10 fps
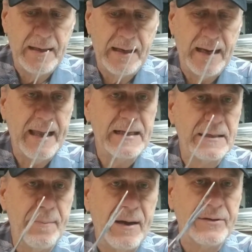I guess
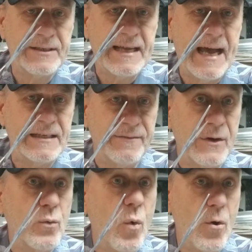about the size of a
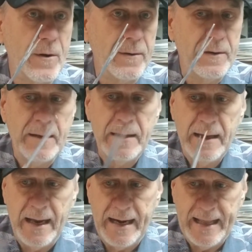quarter,
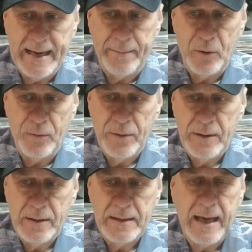and then I'm gonna
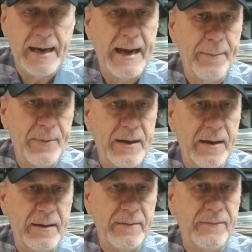cut it up
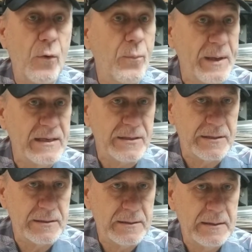into 4
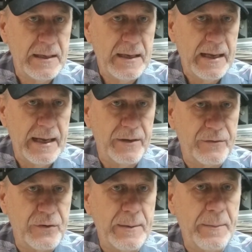pieces and
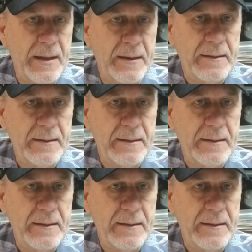trim the